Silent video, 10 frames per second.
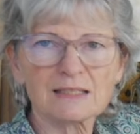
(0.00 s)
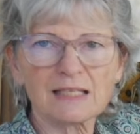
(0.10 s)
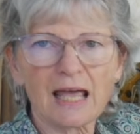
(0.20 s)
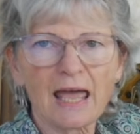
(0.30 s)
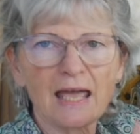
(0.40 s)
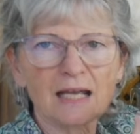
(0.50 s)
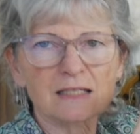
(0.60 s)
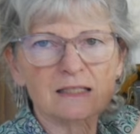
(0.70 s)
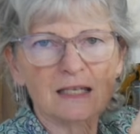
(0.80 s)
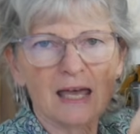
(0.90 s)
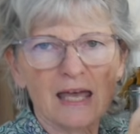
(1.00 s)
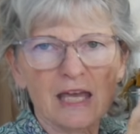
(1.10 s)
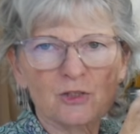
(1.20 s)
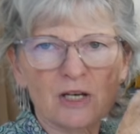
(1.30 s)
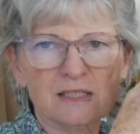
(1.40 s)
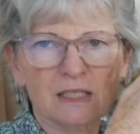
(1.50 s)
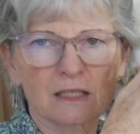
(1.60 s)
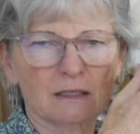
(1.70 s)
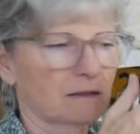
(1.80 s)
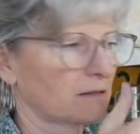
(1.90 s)
an ex
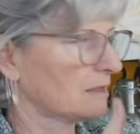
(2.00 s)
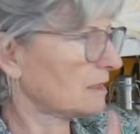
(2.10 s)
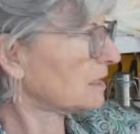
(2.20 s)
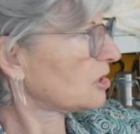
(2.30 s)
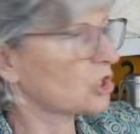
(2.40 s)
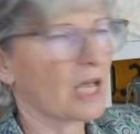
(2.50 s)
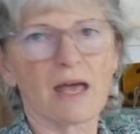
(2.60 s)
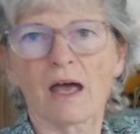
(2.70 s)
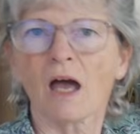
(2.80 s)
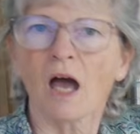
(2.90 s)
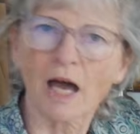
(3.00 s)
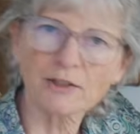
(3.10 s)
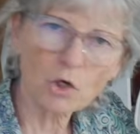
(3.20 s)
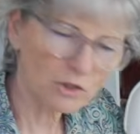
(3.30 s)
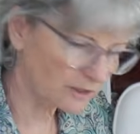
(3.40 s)
hairdressing chair. I got